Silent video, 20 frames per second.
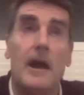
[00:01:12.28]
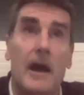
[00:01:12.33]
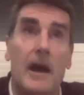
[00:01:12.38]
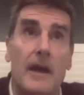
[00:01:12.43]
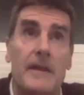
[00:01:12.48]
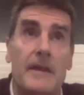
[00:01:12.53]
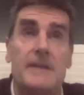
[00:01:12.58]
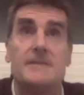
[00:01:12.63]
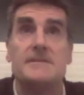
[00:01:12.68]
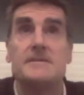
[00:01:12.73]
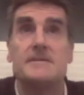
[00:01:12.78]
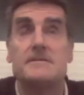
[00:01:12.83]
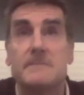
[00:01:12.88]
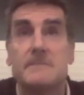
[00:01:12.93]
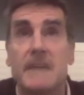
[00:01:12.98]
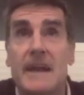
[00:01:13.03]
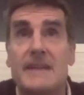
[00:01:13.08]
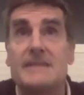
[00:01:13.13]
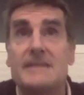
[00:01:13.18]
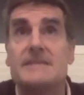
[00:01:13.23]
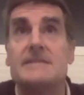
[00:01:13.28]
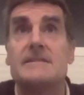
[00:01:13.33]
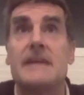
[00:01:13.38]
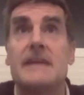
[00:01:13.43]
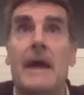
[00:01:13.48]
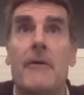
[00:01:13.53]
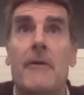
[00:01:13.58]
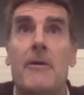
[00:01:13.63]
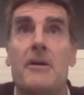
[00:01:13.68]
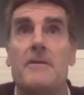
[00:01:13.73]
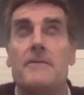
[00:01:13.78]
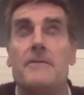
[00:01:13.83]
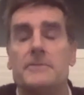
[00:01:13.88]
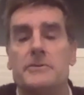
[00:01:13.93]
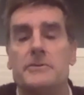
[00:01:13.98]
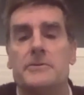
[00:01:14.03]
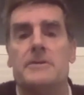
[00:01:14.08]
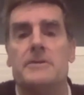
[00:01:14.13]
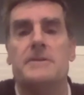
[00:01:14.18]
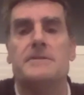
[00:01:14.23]
That's how I
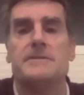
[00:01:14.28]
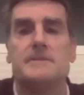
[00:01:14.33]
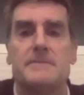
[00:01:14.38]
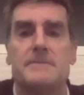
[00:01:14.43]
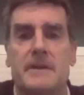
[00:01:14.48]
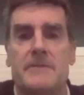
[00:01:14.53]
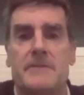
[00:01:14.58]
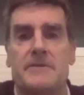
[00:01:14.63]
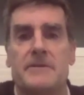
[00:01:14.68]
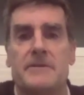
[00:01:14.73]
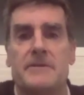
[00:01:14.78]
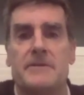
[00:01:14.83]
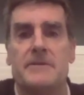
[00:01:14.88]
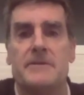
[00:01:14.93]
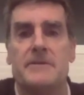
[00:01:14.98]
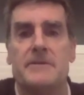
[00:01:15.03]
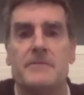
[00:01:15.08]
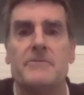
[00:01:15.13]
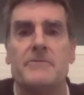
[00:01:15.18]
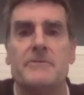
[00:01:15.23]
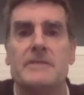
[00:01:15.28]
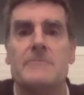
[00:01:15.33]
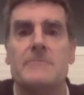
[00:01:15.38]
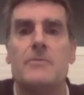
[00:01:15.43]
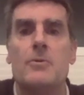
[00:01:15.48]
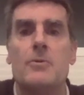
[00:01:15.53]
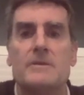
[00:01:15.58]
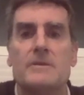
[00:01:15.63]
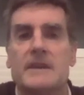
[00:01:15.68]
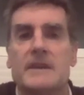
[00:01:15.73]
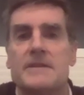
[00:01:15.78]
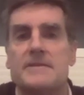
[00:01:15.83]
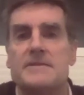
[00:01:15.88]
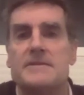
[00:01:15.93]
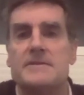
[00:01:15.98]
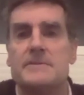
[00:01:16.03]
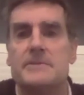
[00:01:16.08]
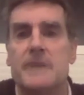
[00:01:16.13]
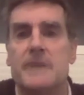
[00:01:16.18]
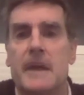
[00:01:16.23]
view it. I mean, we need more
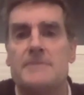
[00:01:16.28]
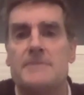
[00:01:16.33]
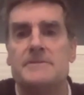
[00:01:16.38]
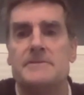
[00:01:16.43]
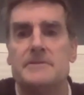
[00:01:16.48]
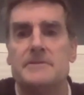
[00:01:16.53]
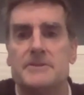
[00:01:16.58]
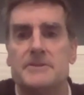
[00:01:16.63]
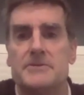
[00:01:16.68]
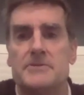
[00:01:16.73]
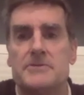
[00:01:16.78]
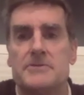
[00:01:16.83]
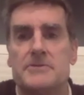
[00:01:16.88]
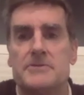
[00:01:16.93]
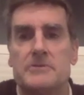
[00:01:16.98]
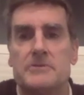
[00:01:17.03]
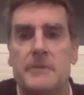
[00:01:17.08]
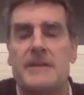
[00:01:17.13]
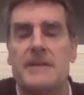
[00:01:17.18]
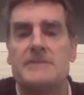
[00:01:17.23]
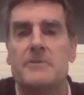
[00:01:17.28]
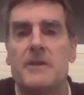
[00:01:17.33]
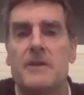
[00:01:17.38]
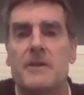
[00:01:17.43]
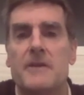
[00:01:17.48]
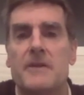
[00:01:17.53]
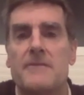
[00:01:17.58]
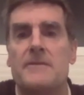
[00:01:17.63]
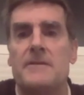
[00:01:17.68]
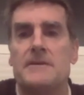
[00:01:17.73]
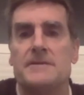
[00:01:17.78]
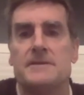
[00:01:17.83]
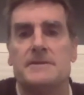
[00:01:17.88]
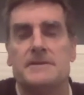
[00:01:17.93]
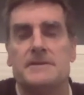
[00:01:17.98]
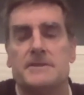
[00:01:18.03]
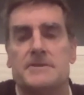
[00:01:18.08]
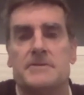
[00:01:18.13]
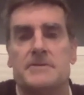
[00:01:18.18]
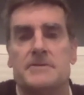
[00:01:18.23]
data to be absolutely sure, but that's what I think
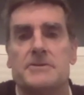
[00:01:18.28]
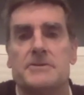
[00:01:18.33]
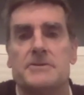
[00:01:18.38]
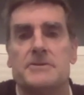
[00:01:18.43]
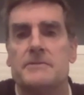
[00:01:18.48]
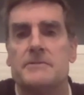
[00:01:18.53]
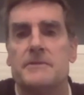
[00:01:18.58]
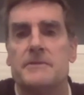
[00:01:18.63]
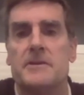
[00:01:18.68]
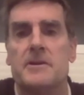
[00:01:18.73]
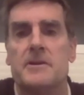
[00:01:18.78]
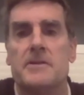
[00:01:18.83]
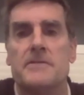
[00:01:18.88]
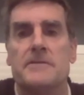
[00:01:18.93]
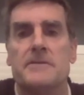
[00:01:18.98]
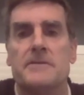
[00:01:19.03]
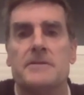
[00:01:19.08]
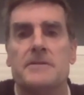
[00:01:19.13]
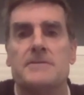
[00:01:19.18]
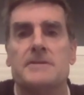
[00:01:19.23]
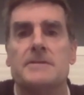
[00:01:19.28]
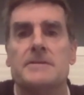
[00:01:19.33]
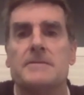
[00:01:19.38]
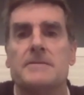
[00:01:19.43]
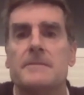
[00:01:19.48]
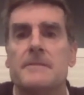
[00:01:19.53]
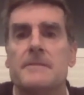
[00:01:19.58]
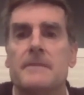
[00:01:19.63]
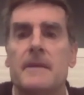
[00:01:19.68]
is the situation with the COVID-19.